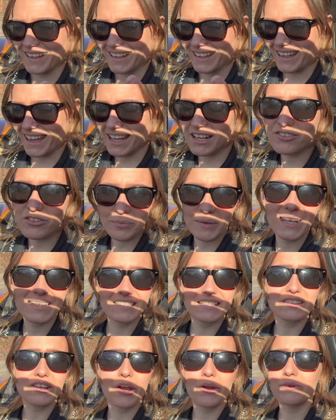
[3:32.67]
Caterham is
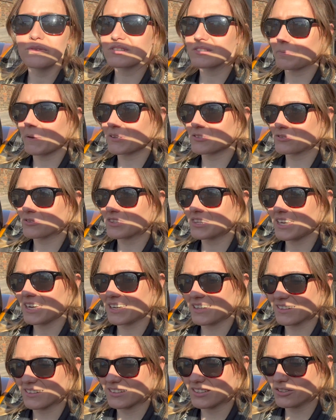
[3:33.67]
its own special
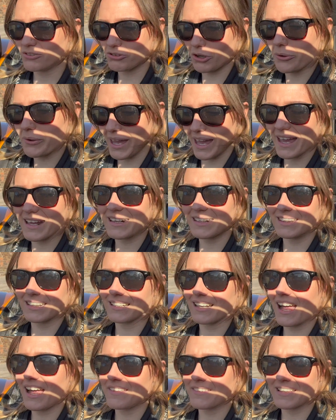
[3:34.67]
thing. You don't get anything
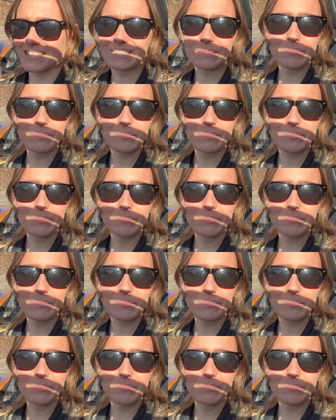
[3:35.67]
like this.